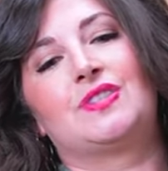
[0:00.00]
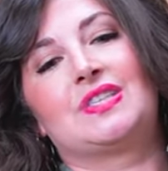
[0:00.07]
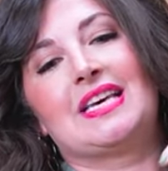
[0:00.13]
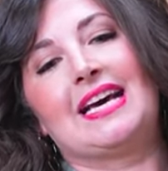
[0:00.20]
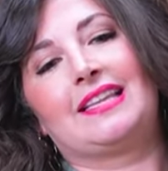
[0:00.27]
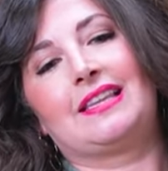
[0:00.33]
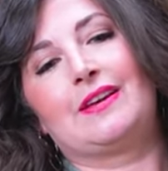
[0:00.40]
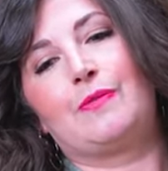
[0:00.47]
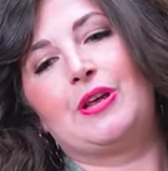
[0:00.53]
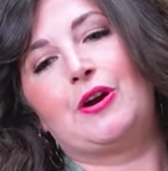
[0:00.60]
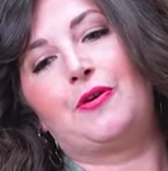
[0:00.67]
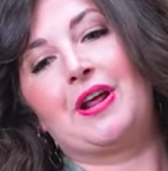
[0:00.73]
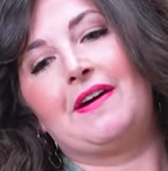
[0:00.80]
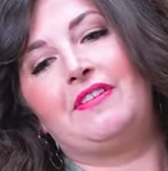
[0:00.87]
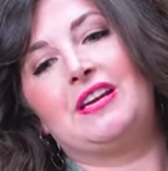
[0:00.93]
Sadly, we
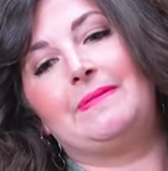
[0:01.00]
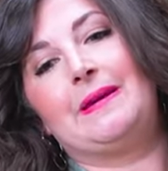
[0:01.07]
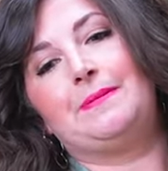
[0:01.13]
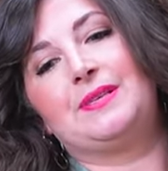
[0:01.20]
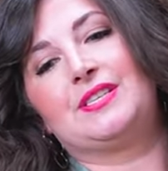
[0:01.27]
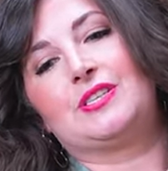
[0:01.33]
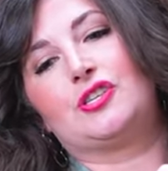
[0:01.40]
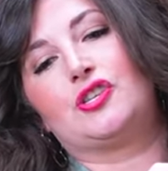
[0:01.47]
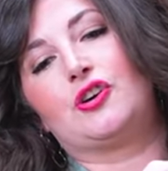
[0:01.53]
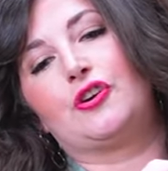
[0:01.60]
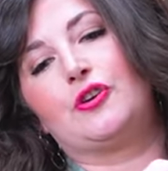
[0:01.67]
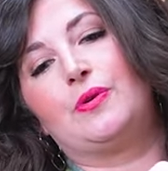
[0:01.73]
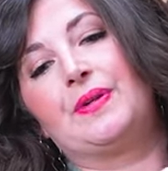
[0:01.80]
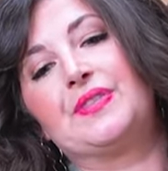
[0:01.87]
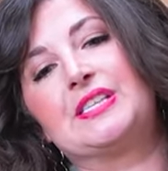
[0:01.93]
don't have any babies to show
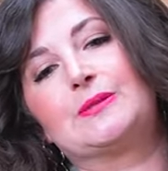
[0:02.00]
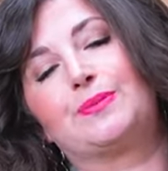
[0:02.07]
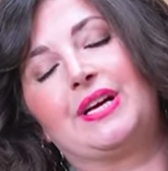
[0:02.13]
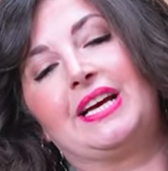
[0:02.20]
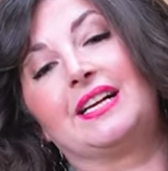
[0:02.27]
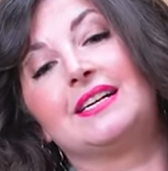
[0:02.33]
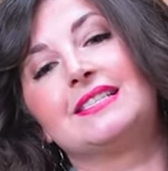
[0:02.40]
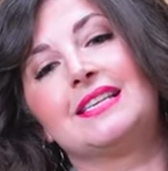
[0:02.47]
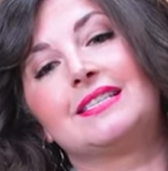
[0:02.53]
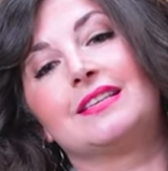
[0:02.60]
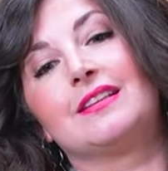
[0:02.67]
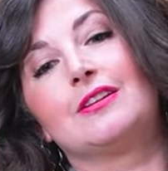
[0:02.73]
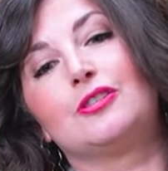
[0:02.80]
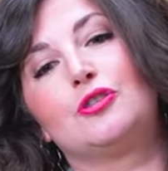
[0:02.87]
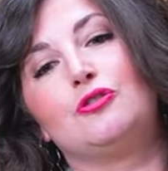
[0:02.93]
you on this plant because it's a
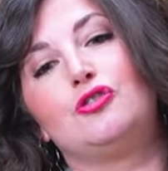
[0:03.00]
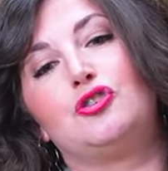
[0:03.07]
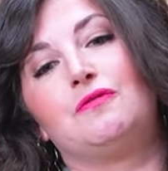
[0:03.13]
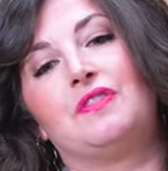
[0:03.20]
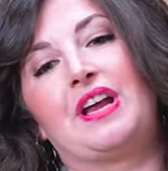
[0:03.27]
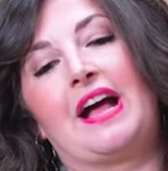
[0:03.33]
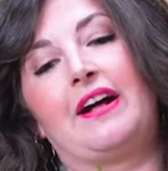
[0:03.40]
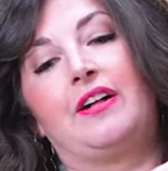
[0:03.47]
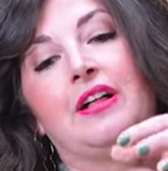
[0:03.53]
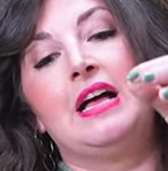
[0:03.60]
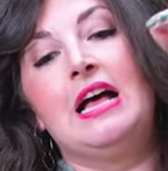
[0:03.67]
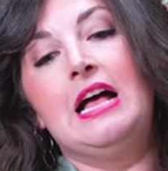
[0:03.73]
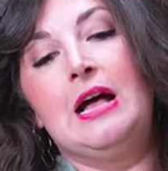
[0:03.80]
little too juvenile,